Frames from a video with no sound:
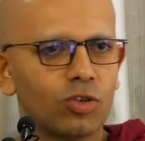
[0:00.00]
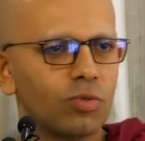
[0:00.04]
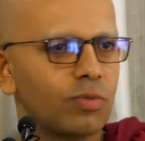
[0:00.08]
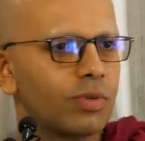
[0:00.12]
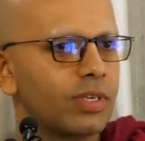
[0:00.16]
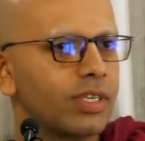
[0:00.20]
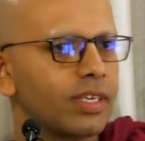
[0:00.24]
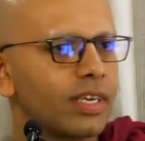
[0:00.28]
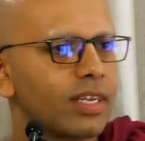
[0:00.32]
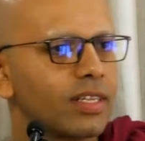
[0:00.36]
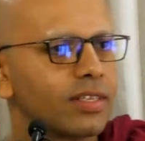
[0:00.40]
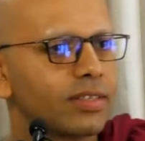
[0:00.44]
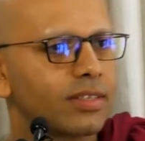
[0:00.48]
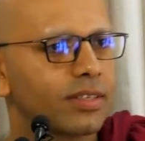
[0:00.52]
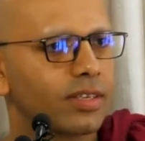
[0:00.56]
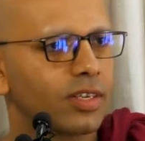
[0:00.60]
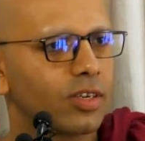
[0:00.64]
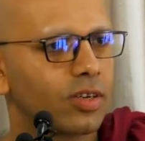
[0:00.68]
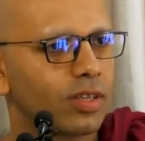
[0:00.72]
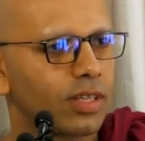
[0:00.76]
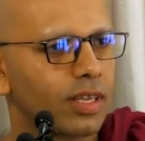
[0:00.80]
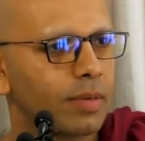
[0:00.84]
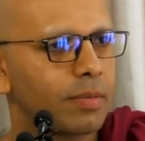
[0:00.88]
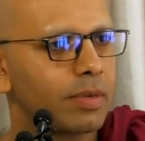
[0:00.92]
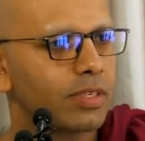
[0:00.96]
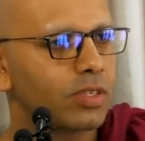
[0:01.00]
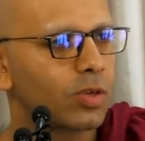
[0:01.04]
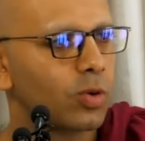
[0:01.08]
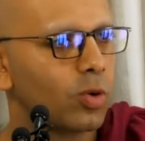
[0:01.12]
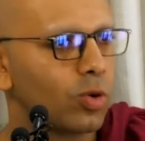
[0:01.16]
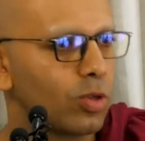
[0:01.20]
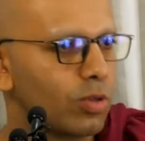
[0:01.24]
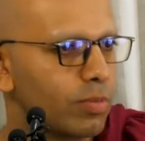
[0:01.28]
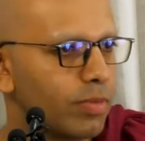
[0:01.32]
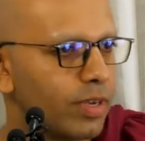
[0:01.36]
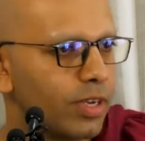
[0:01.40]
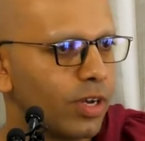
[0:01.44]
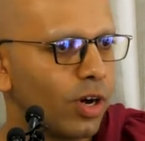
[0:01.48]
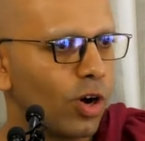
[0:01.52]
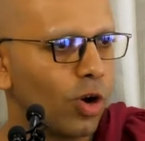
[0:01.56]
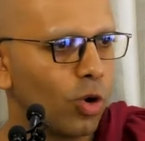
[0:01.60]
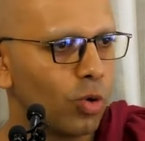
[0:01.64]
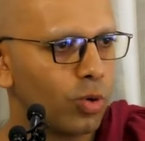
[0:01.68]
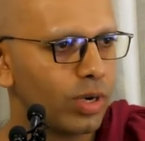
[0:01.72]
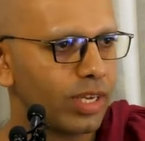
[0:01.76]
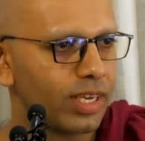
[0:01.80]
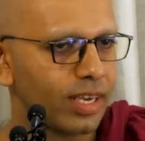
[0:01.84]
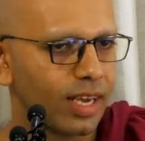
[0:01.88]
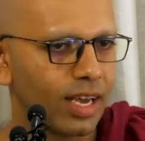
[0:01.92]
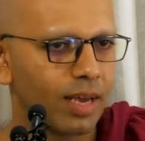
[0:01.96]
Nobody else, you know, they must all be
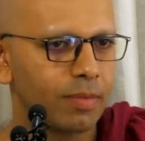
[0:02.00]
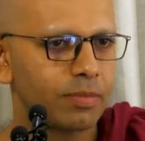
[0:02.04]
holy.